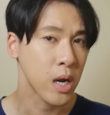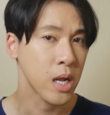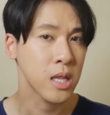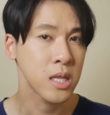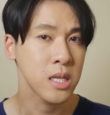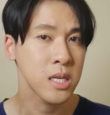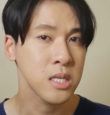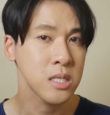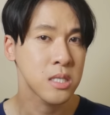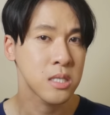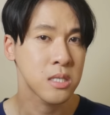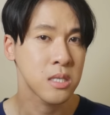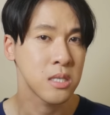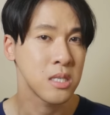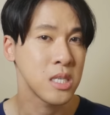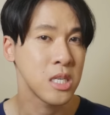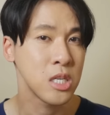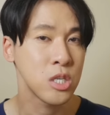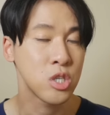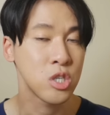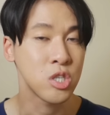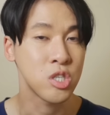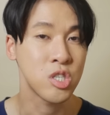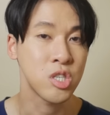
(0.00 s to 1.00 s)
at least
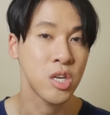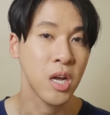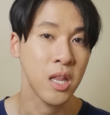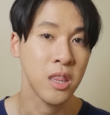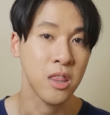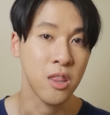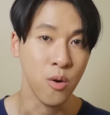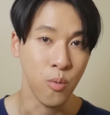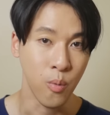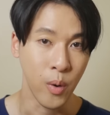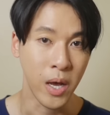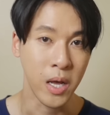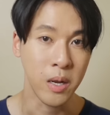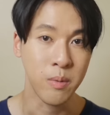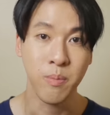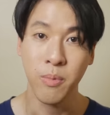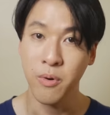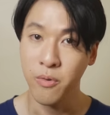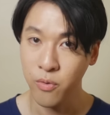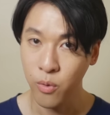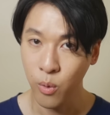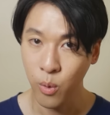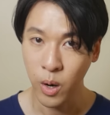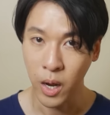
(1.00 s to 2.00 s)
need to shed the weight
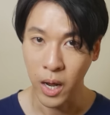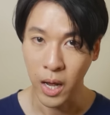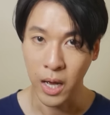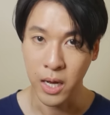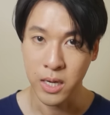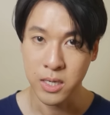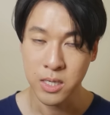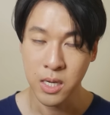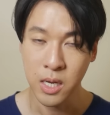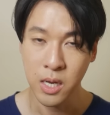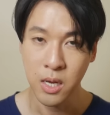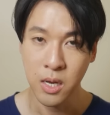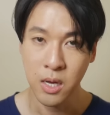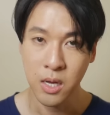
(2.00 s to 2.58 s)
beforehand.